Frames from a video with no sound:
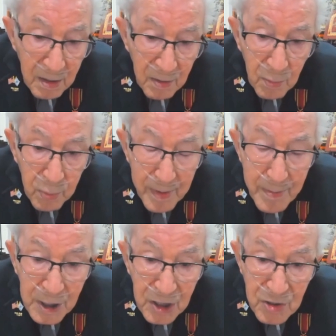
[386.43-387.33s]

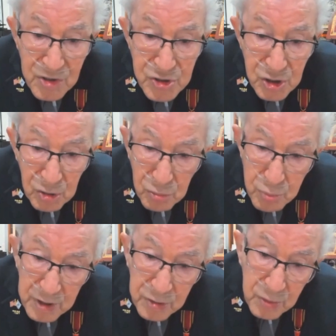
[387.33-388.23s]
Women and
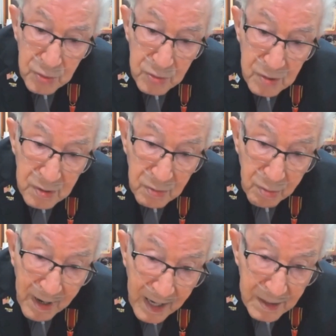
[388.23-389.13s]
children to the
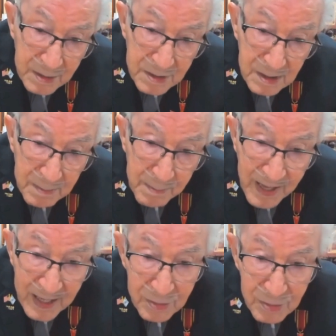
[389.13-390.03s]
right and
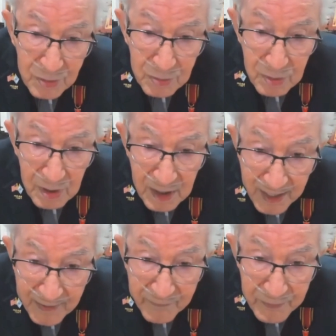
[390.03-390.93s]
men to the
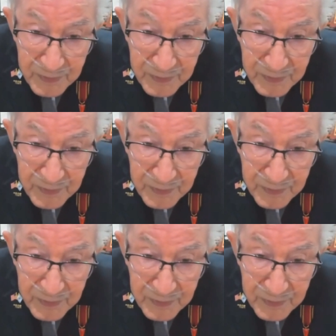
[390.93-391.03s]
left.